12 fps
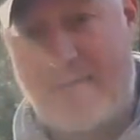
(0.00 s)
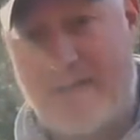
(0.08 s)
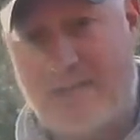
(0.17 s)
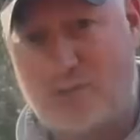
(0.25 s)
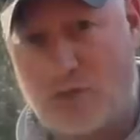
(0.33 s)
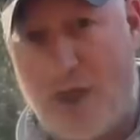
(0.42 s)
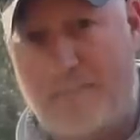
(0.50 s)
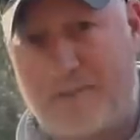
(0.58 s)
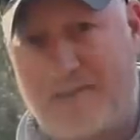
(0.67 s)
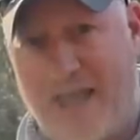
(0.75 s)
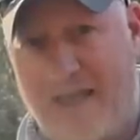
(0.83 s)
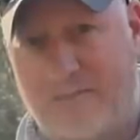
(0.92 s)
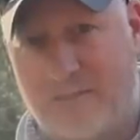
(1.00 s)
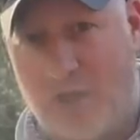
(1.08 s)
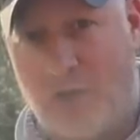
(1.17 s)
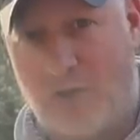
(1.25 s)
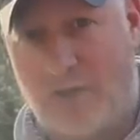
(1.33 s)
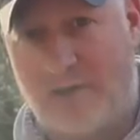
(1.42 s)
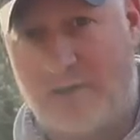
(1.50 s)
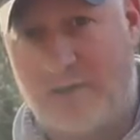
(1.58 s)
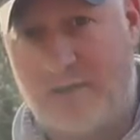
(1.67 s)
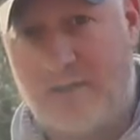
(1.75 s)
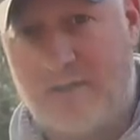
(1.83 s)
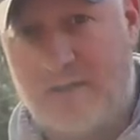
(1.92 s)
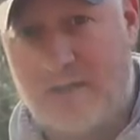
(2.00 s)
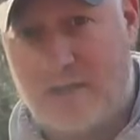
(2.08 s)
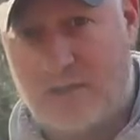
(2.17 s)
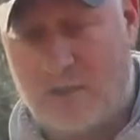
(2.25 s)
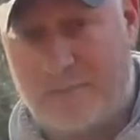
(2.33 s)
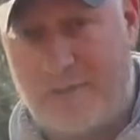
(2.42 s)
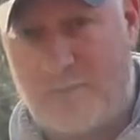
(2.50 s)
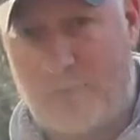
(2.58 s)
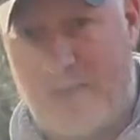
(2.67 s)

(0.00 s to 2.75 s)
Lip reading: may drop it down lower a little bit when